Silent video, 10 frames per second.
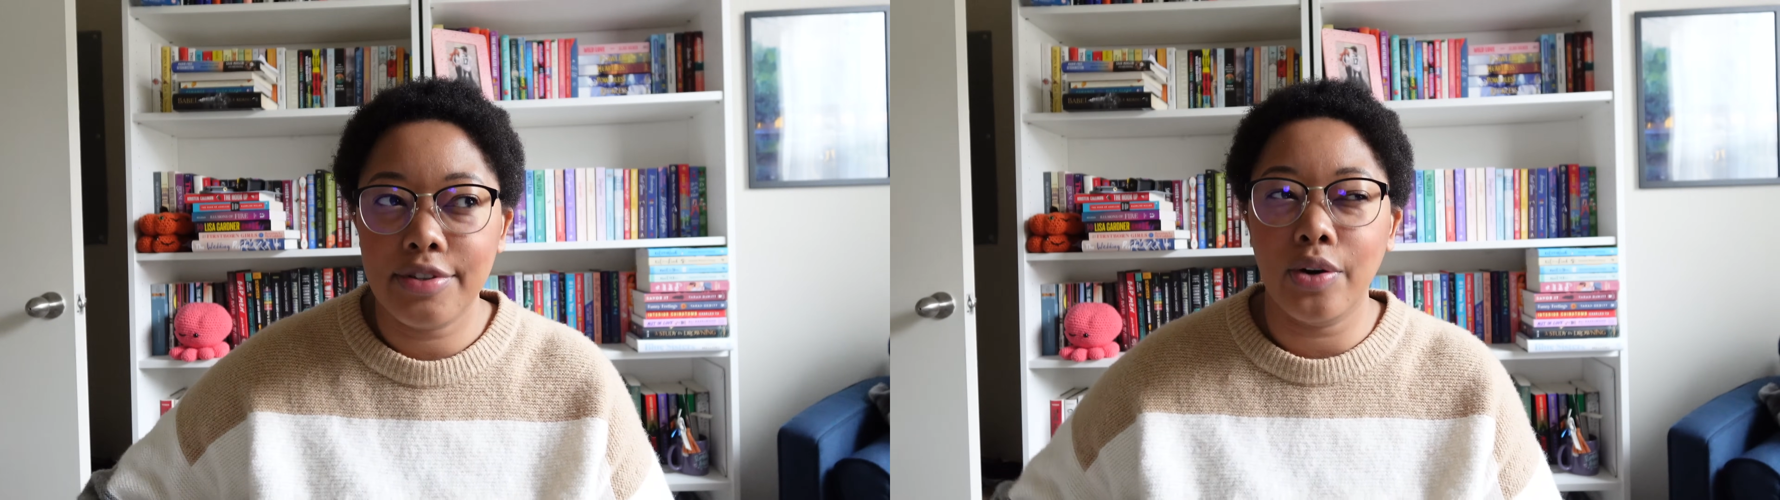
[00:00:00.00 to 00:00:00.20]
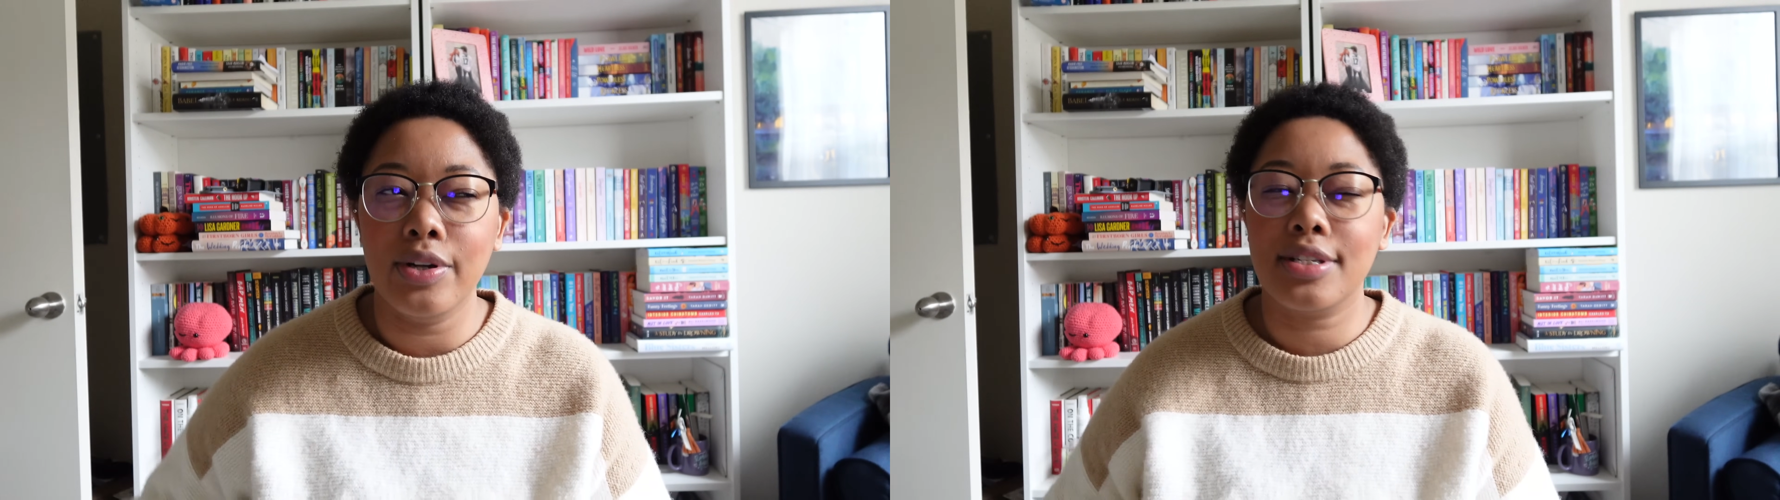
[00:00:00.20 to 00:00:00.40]

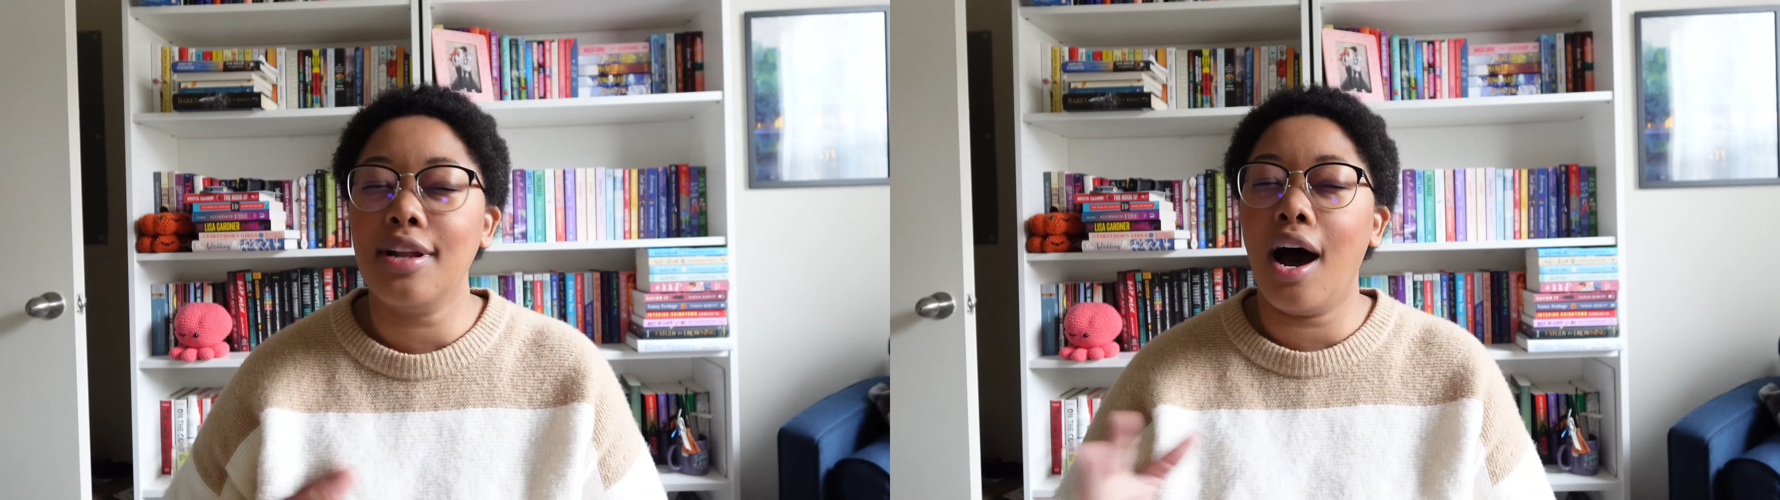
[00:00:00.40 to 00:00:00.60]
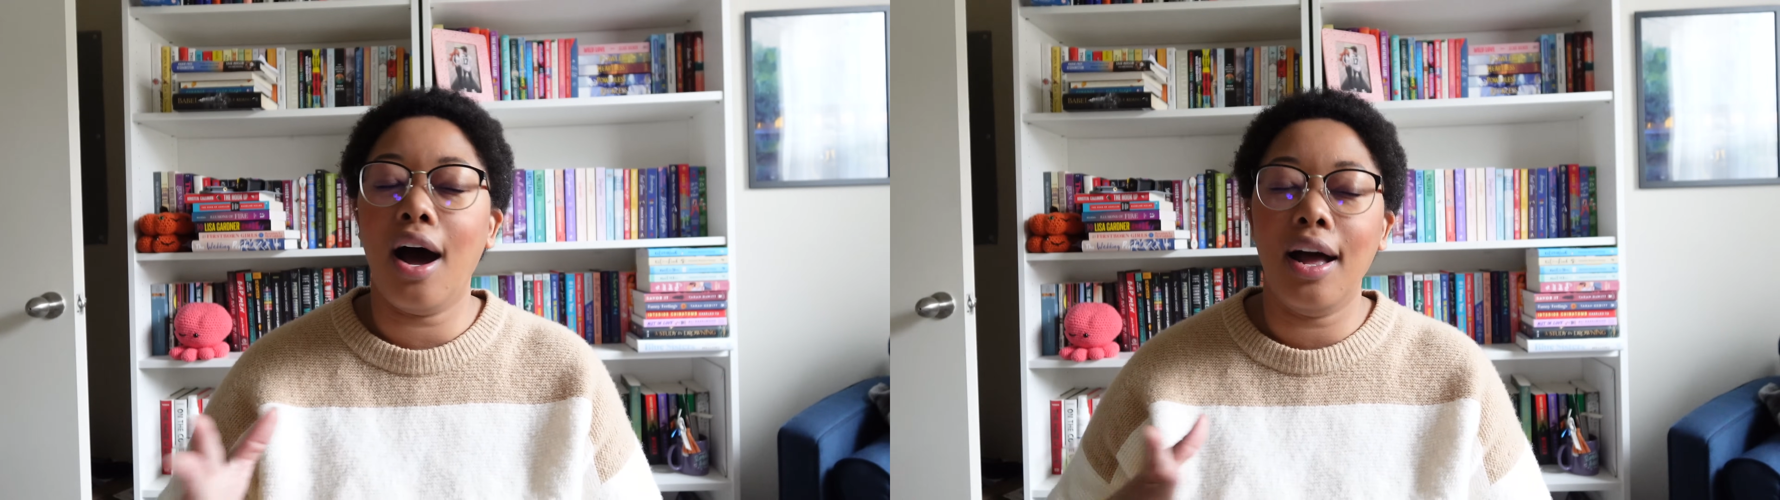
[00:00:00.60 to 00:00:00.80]
So it's
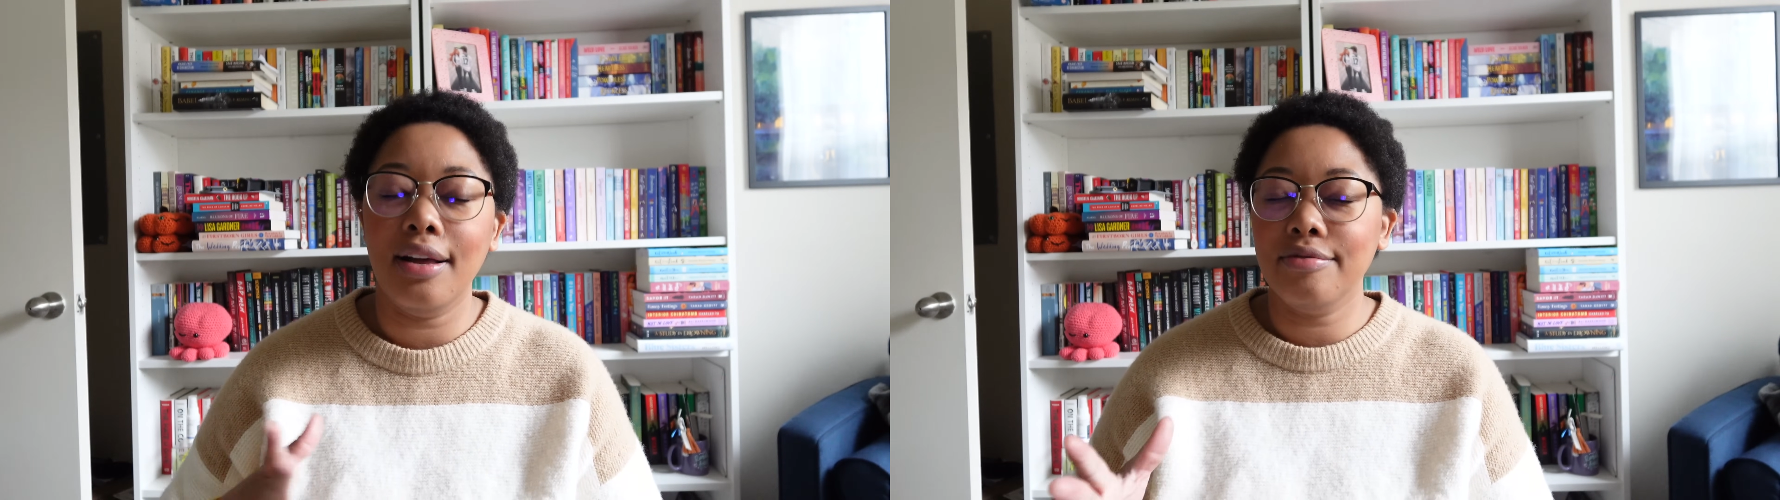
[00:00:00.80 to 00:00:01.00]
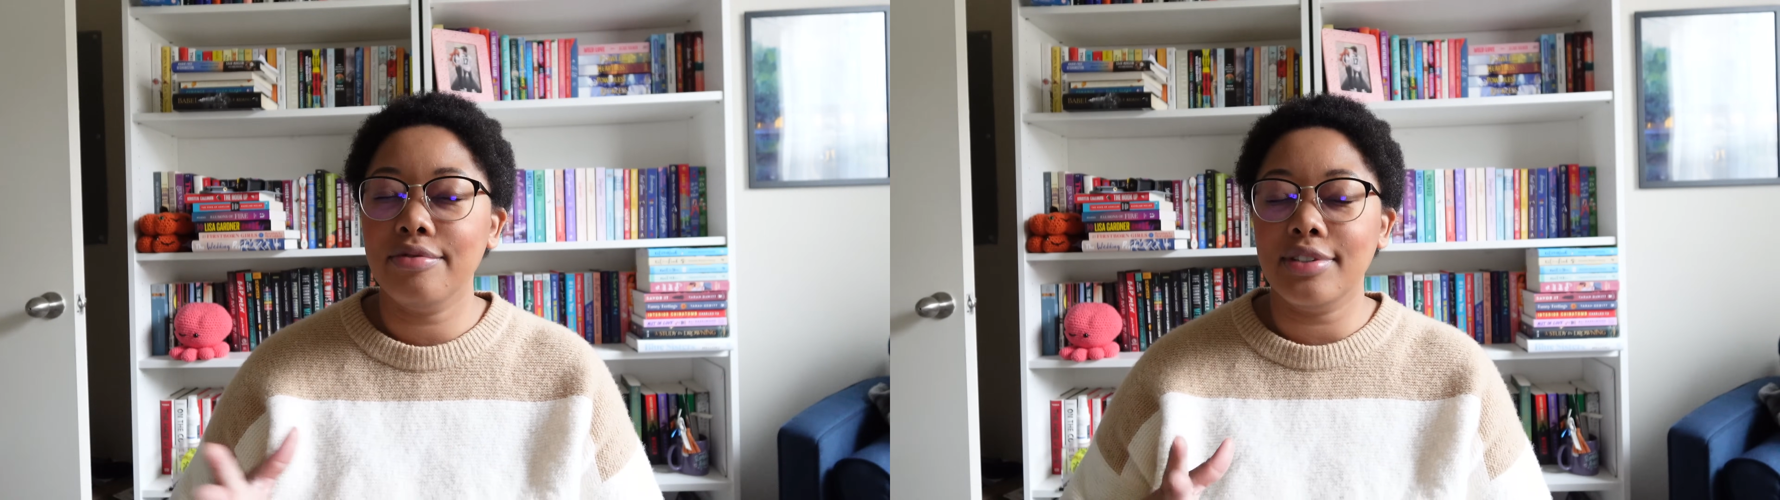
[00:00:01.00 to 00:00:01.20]
not
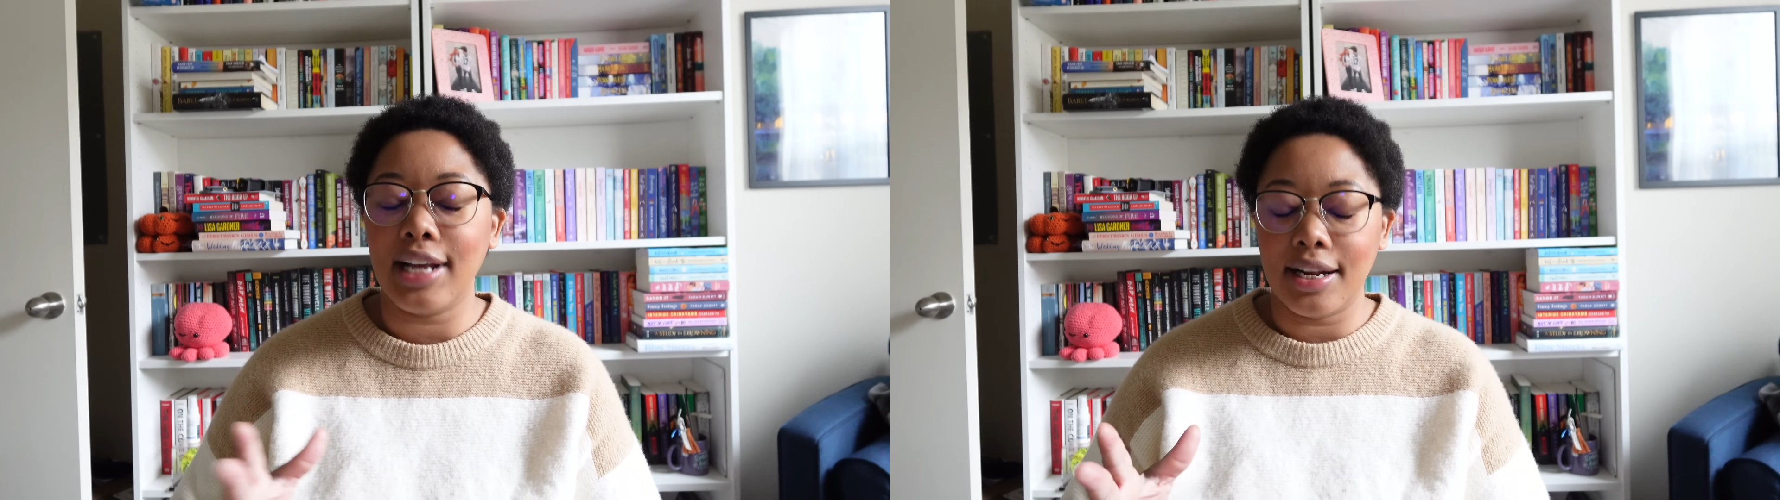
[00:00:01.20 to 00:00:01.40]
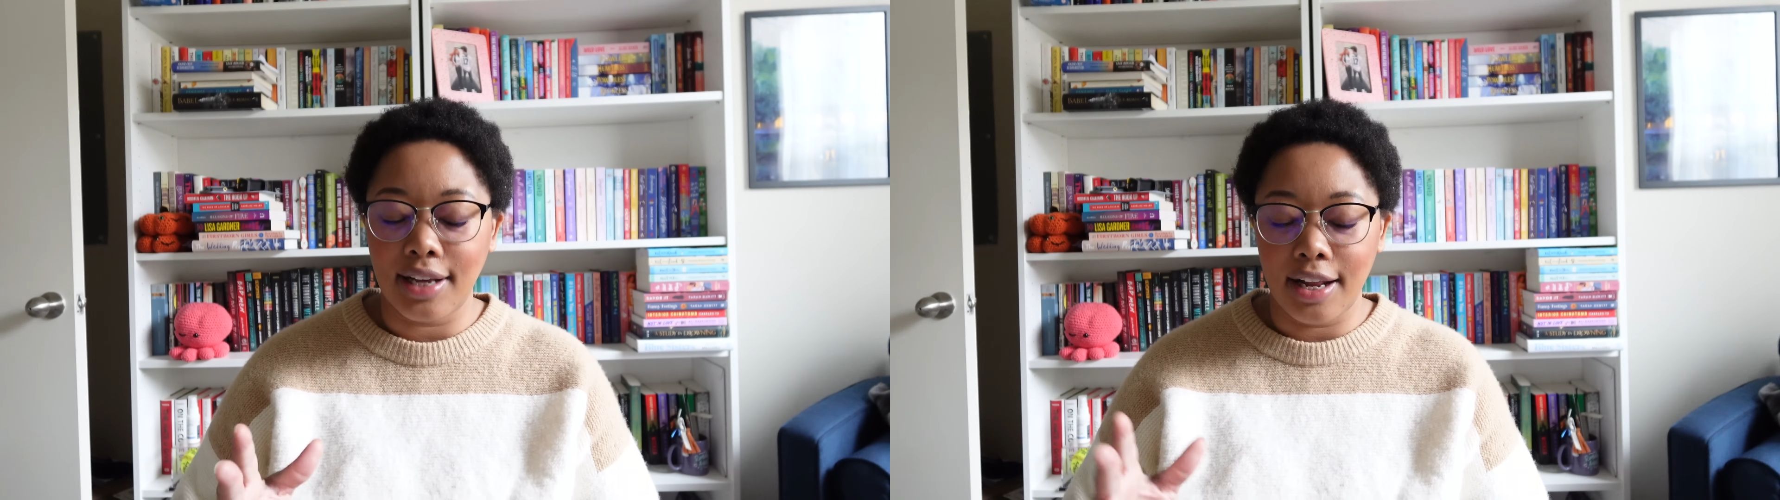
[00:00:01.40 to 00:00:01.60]

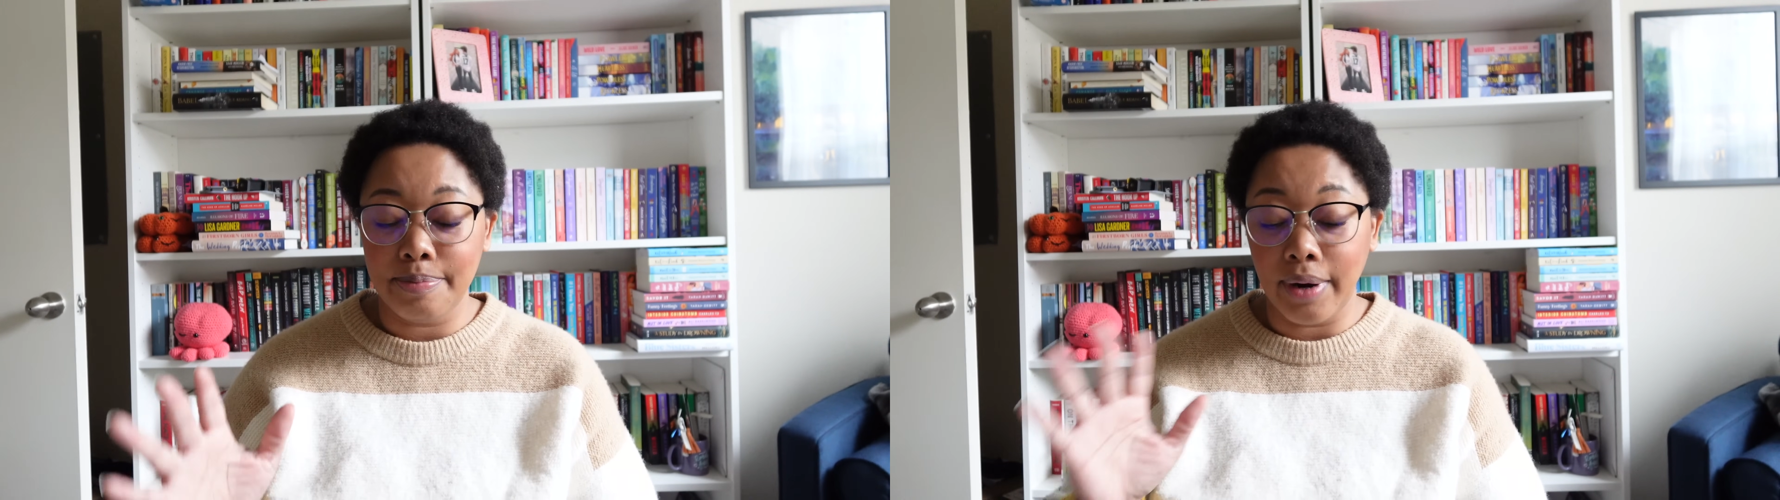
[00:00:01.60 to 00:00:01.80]
dead.